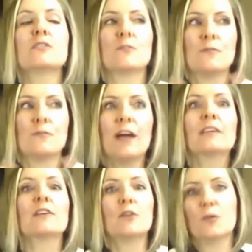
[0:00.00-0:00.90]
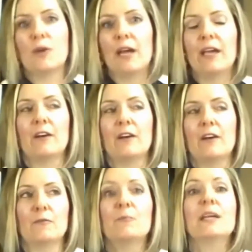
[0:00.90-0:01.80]
to find a new way
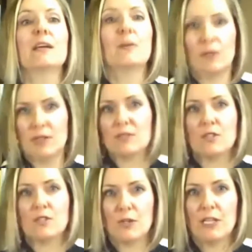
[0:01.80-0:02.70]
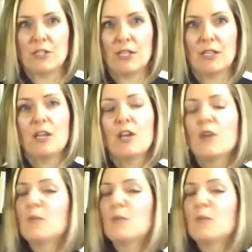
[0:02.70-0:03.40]
of being with the situation.